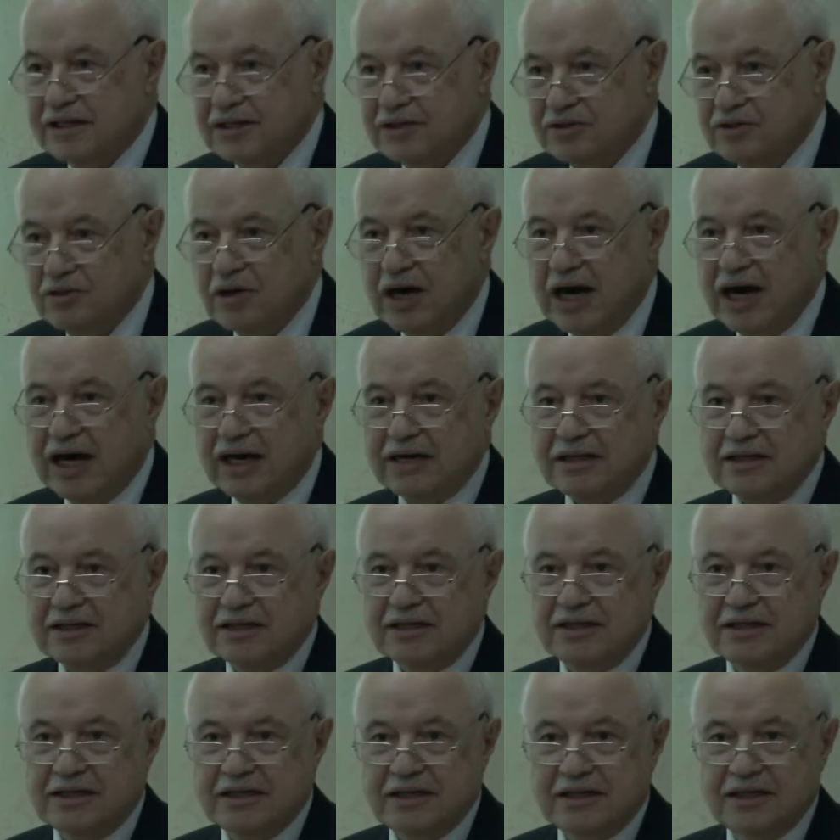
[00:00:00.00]
You are.
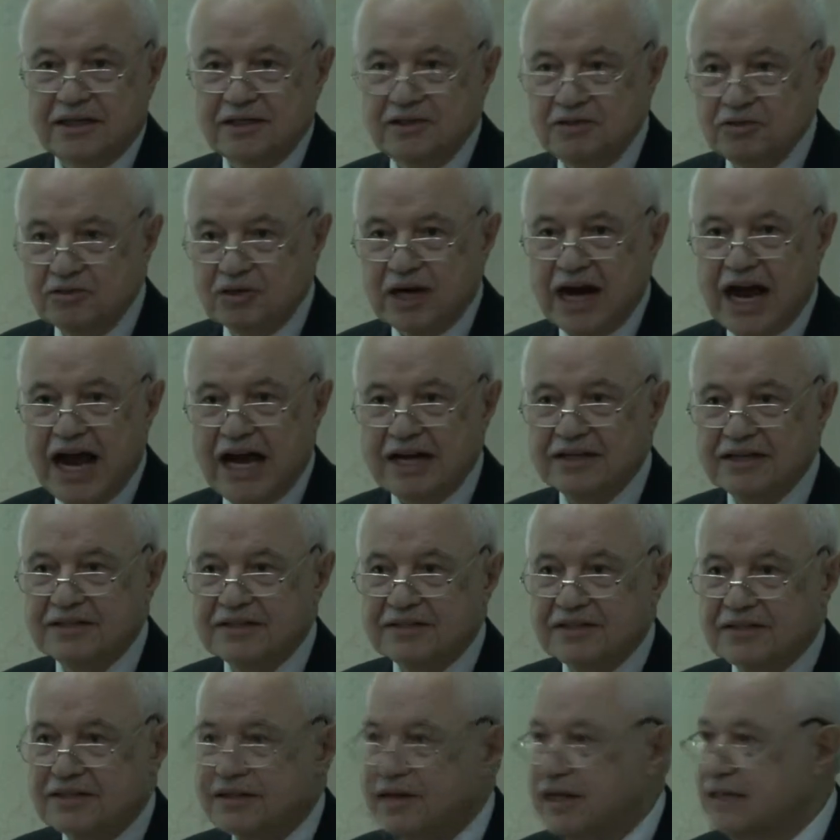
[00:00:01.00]
In your
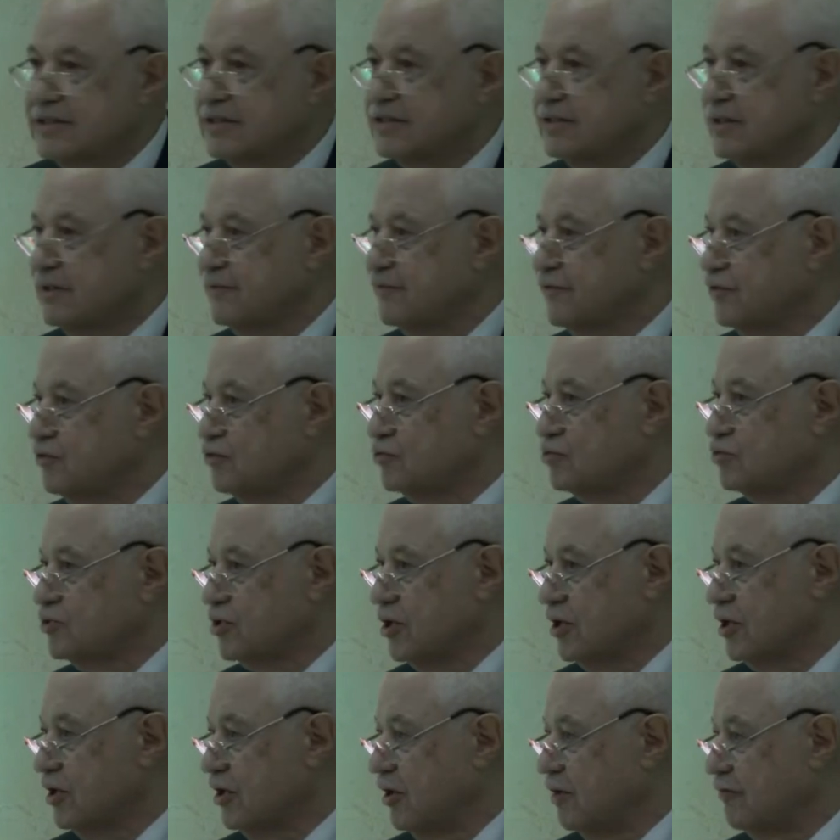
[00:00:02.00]
hands rests the
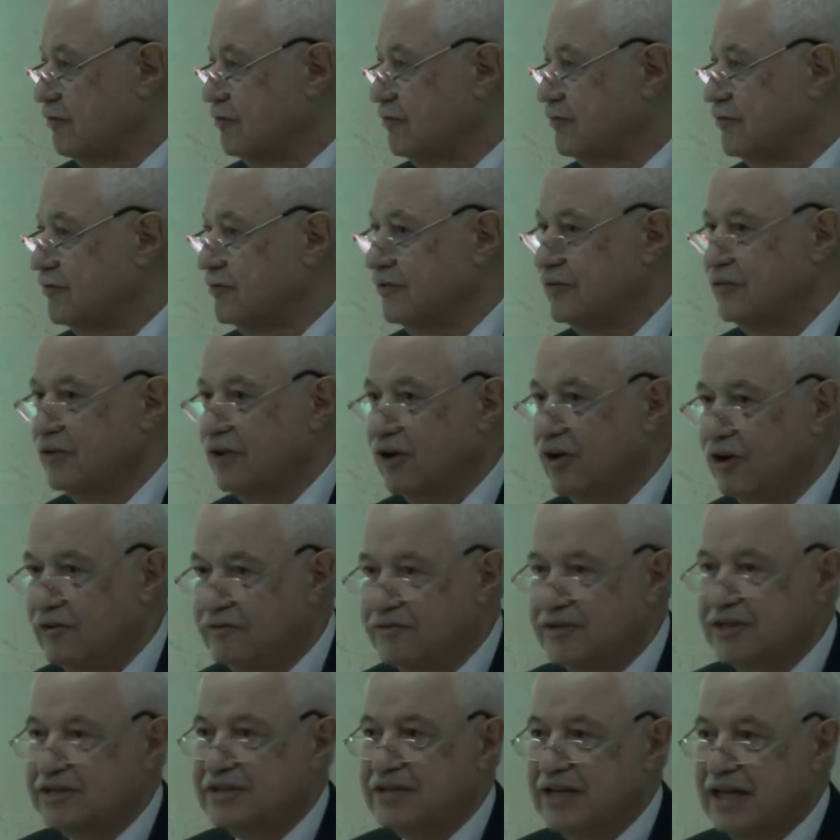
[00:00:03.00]
future
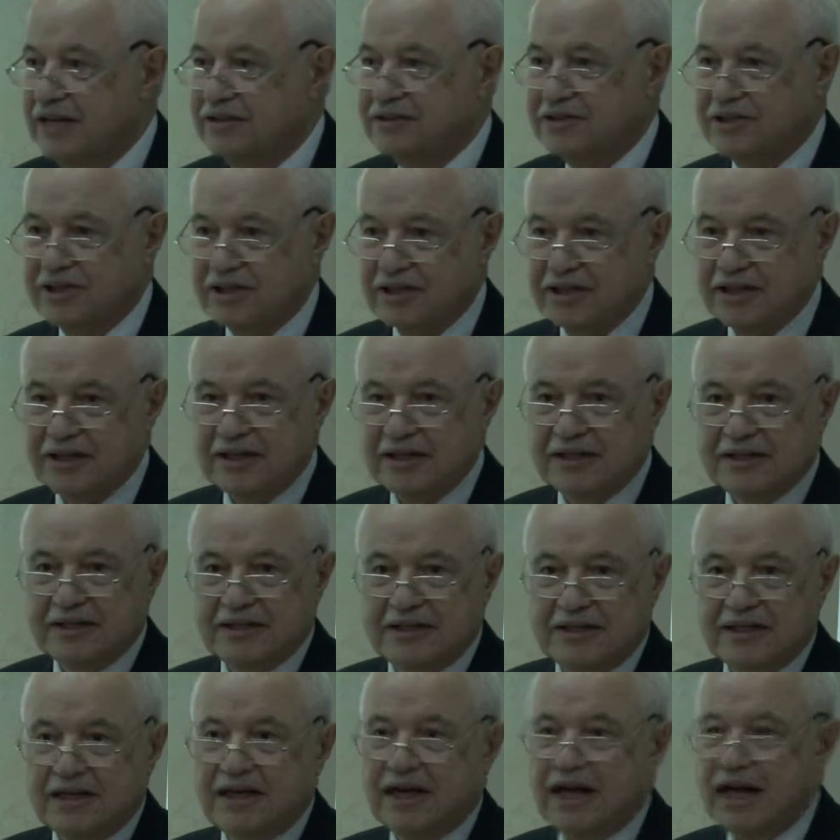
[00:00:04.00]
of this country
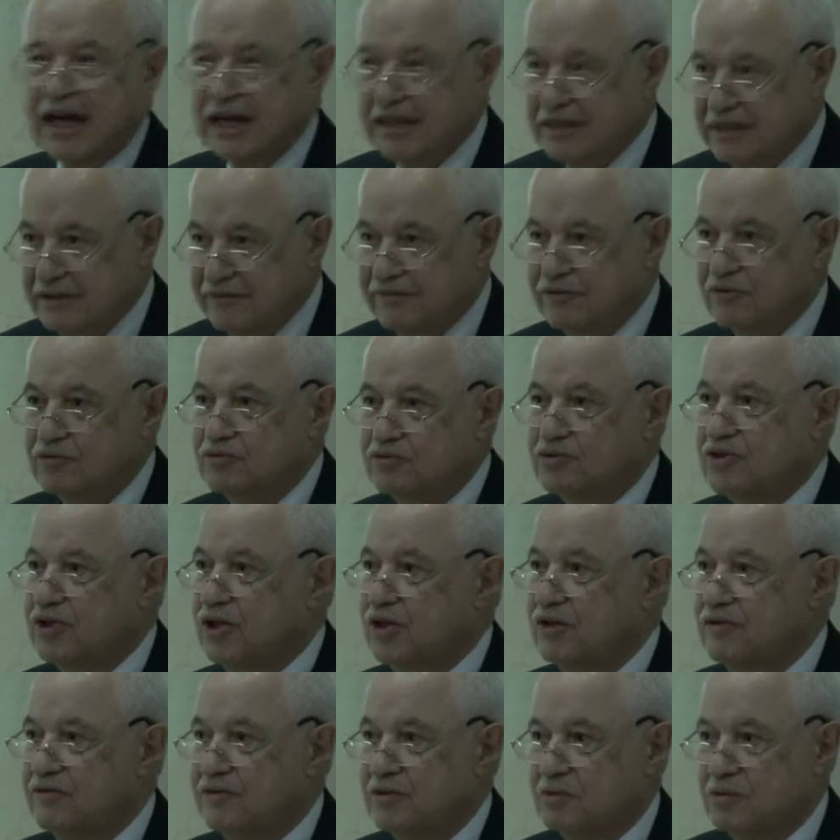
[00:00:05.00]
and the
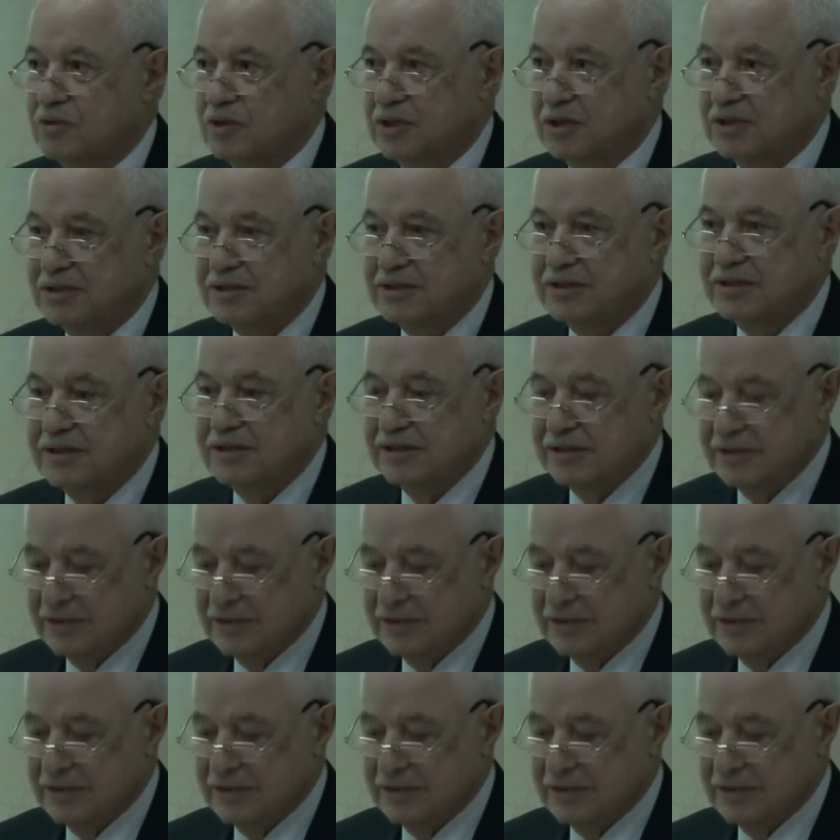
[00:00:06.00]
future of the world.